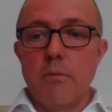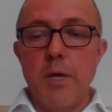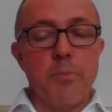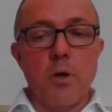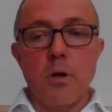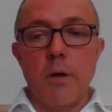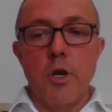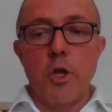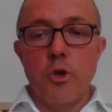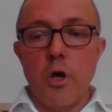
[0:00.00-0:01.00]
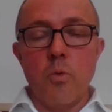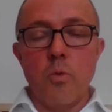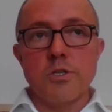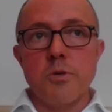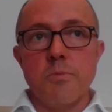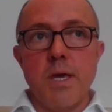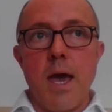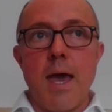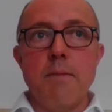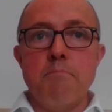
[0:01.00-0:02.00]
People are, you don't want to
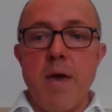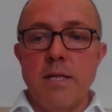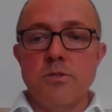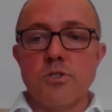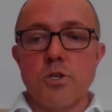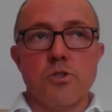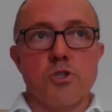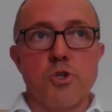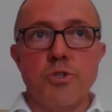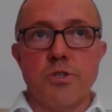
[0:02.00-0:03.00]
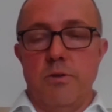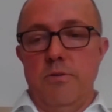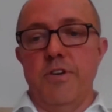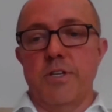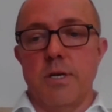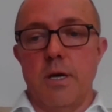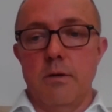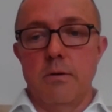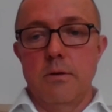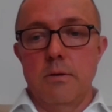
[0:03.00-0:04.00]
be a men's suit fitter,
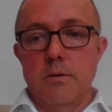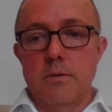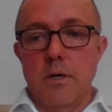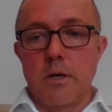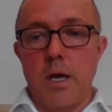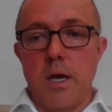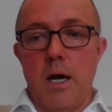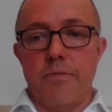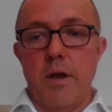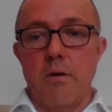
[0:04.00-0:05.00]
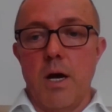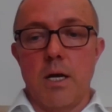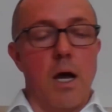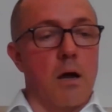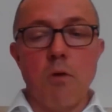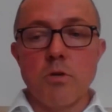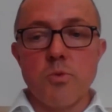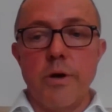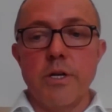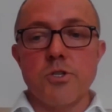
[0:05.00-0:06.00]
okay, out there right now. No one's
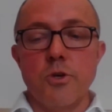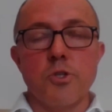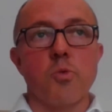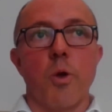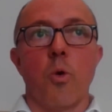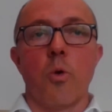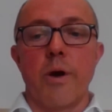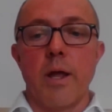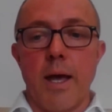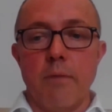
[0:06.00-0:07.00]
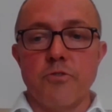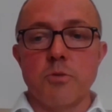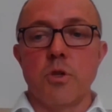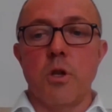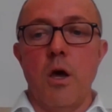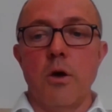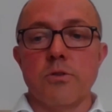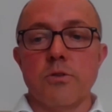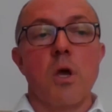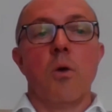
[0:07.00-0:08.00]
wearing suits. We're all wearing comfortable
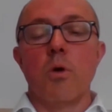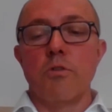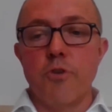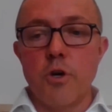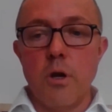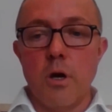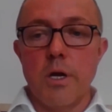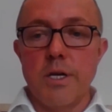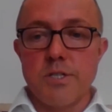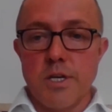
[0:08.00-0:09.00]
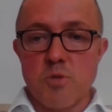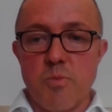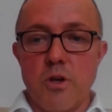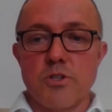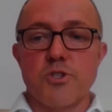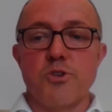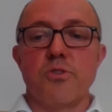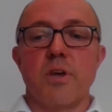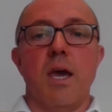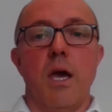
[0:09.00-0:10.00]
clothes. Well, Foot Locker is exposed to
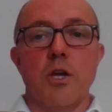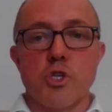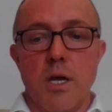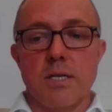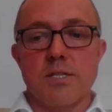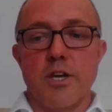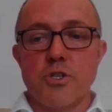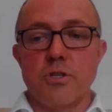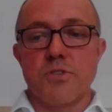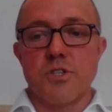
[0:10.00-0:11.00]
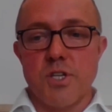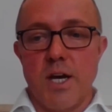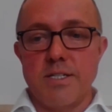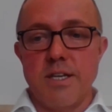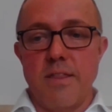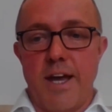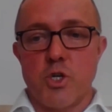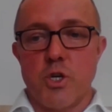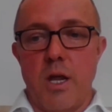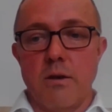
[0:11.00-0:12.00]
the casualization of society,
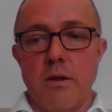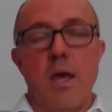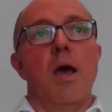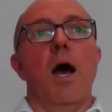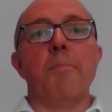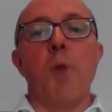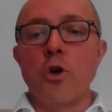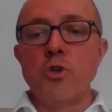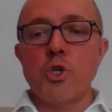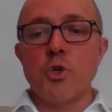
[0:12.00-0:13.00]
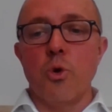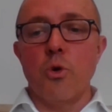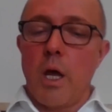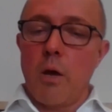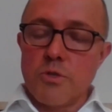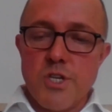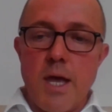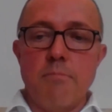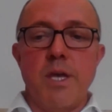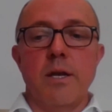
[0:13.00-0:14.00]
that trend. Onshoring.
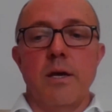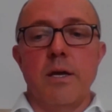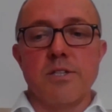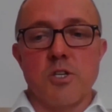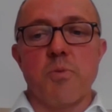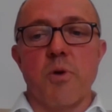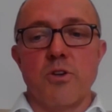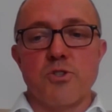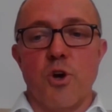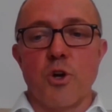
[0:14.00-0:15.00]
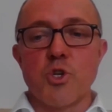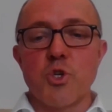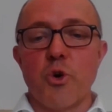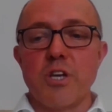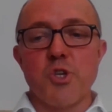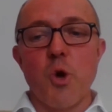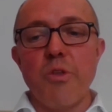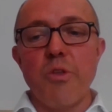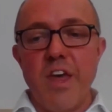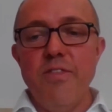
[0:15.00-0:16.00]
Sanmina is exposed to onshoring. So
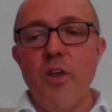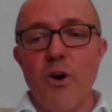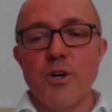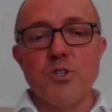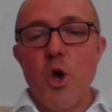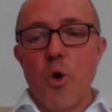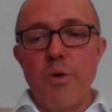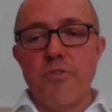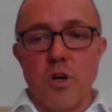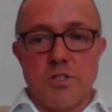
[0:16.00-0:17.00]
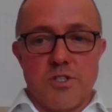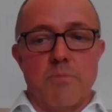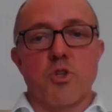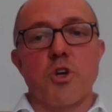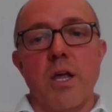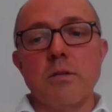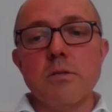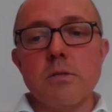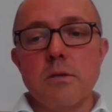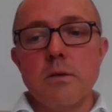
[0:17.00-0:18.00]
within those, we've got some
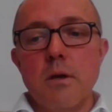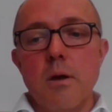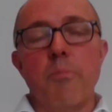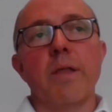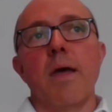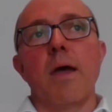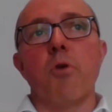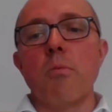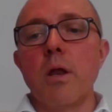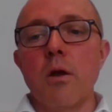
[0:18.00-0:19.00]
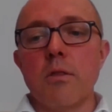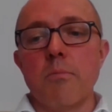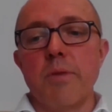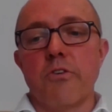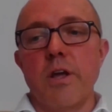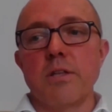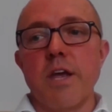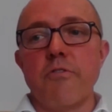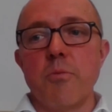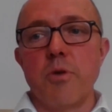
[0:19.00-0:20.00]
trends, but they're probably not the big trends
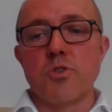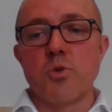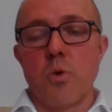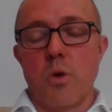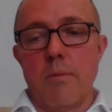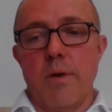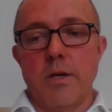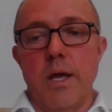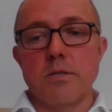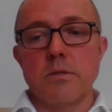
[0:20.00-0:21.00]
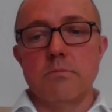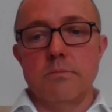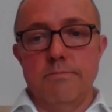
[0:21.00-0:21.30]
everybody's talking about yet.